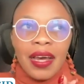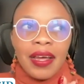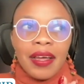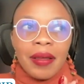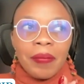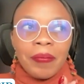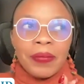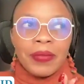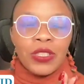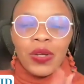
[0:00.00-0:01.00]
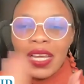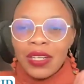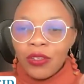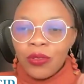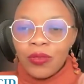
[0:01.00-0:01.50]
So
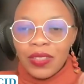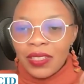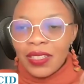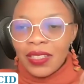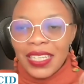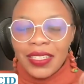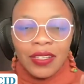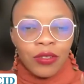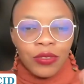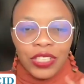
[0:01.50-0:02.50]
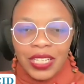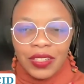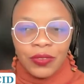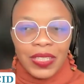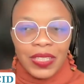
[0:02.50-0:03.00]
I know that the links are all
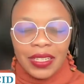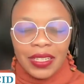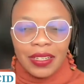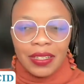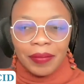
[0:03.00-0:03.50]
shared within